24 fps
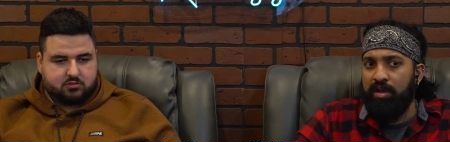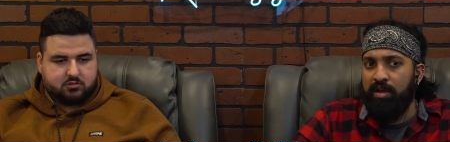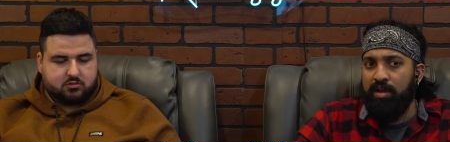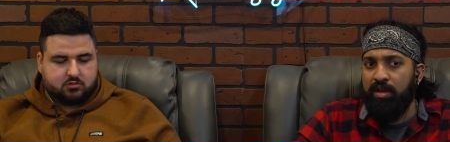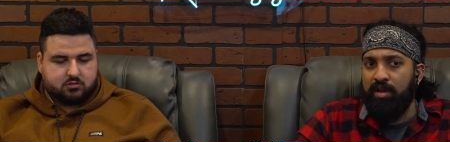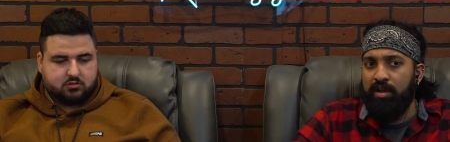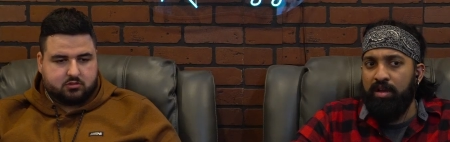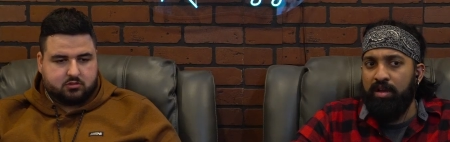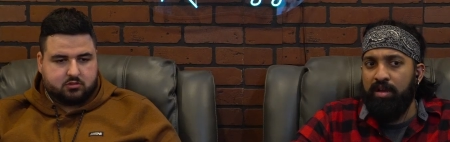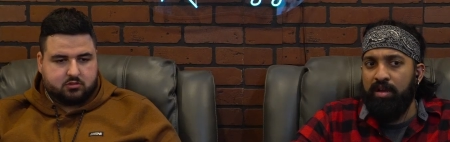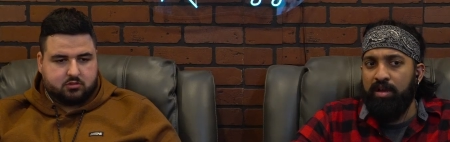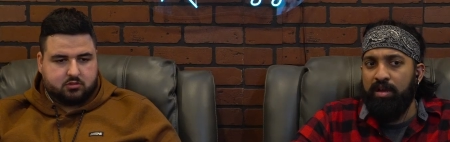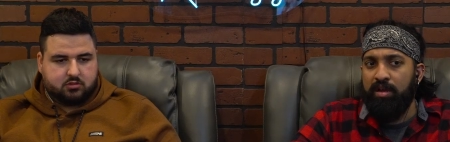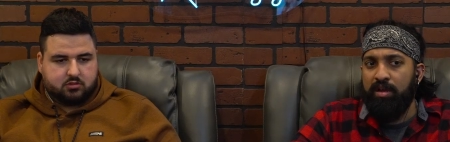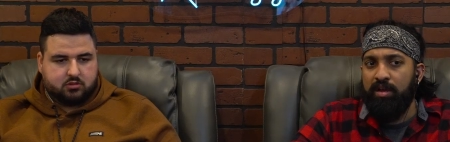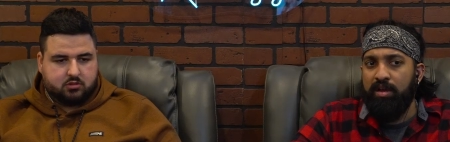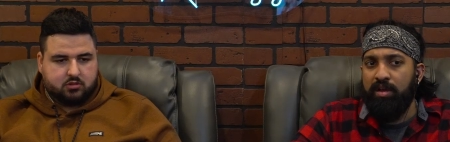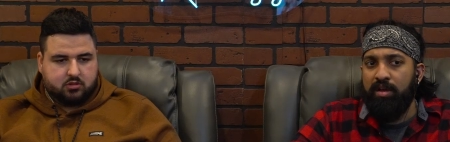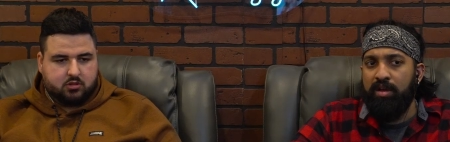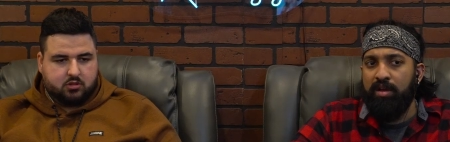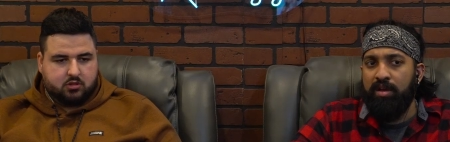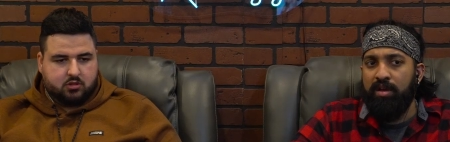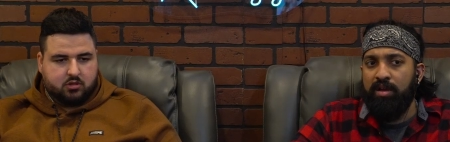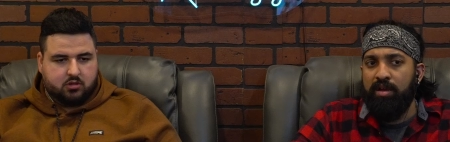
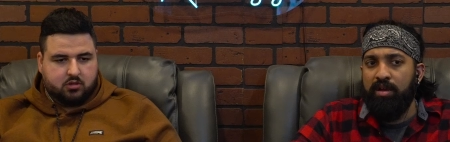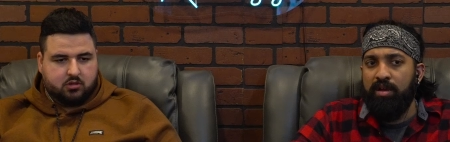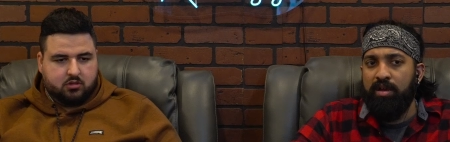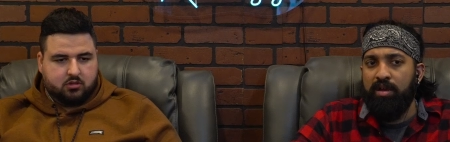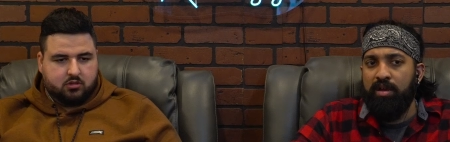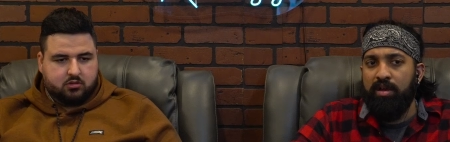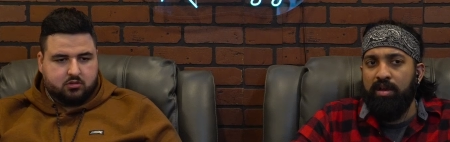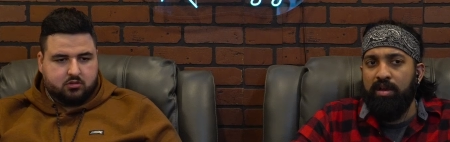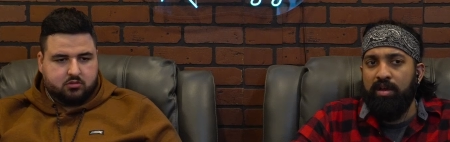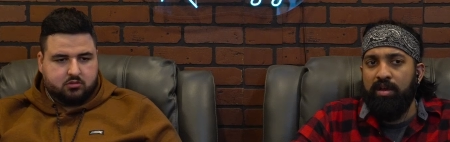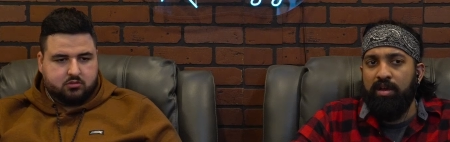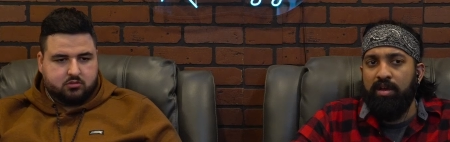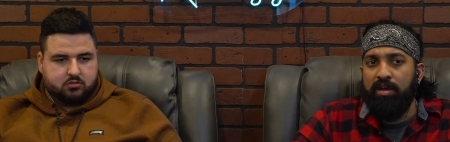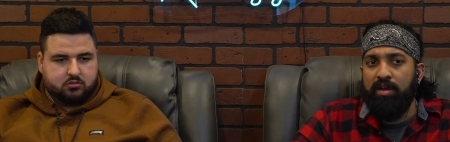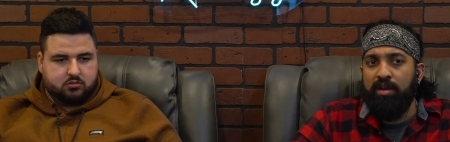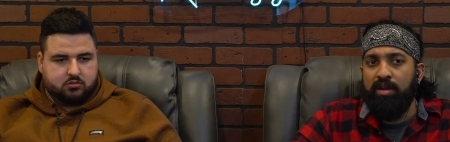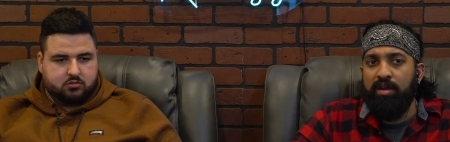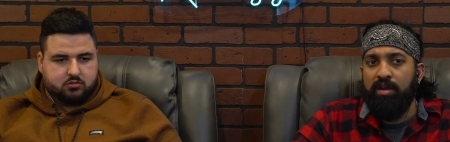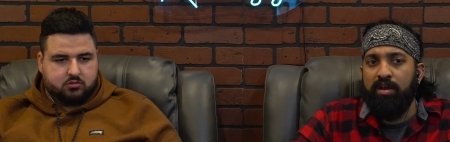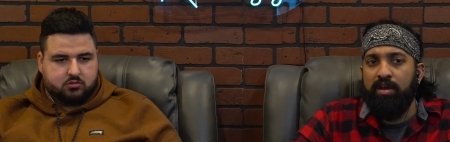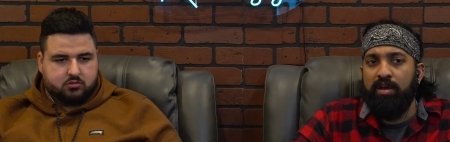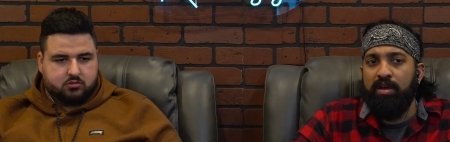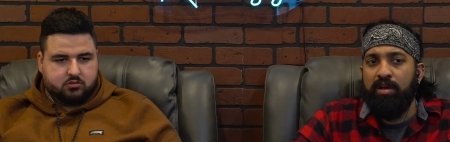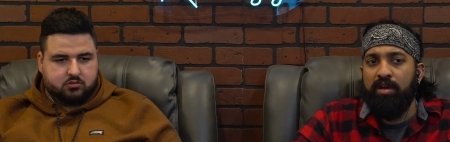
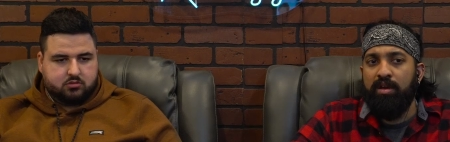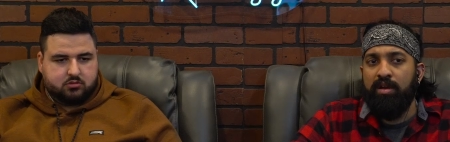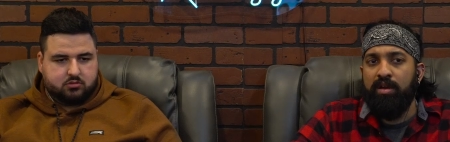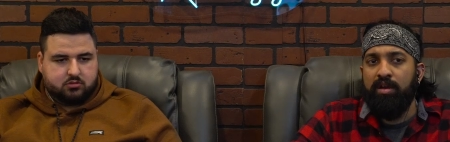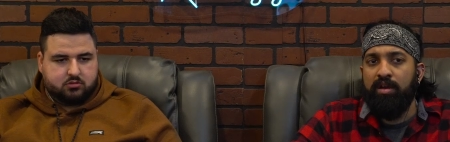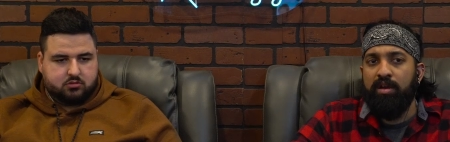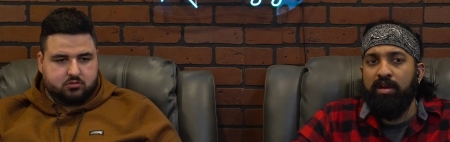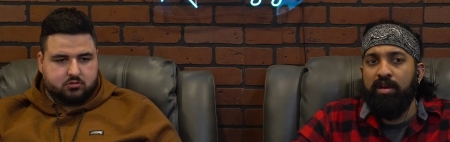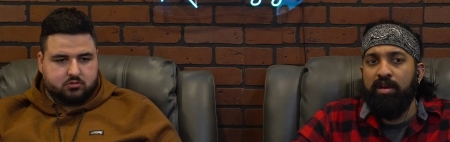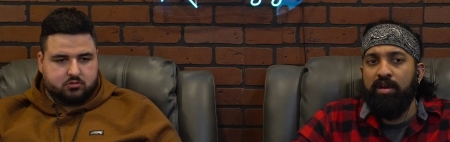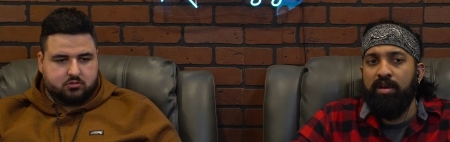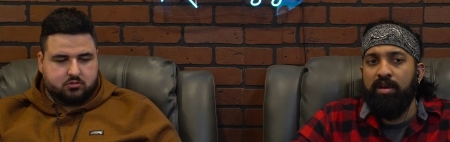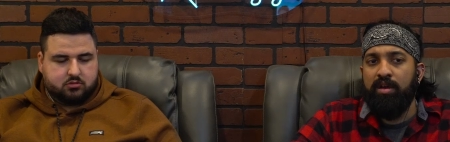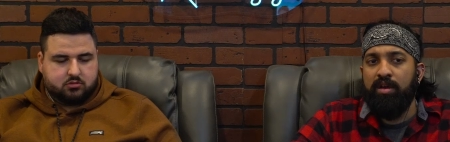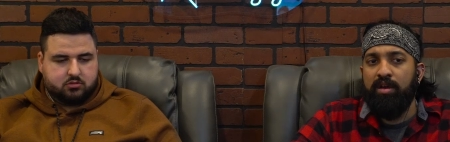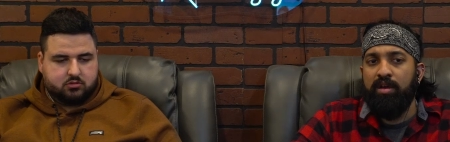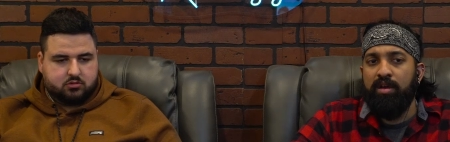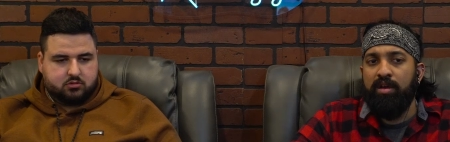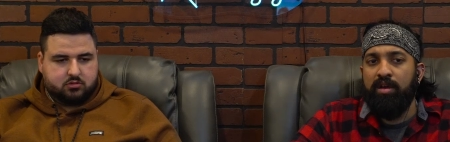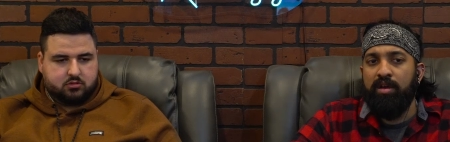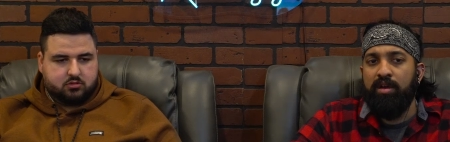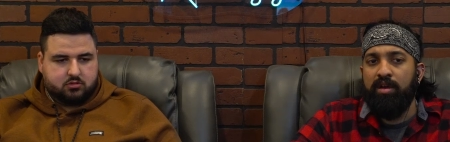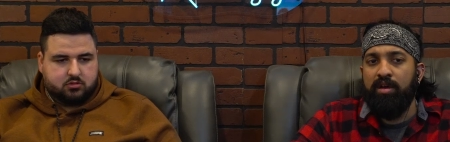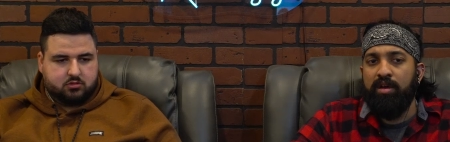
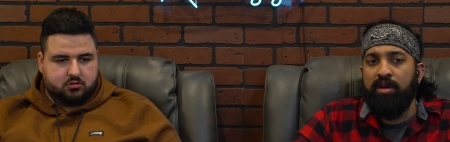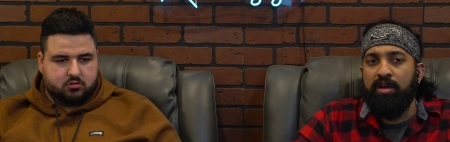Nobody speaks.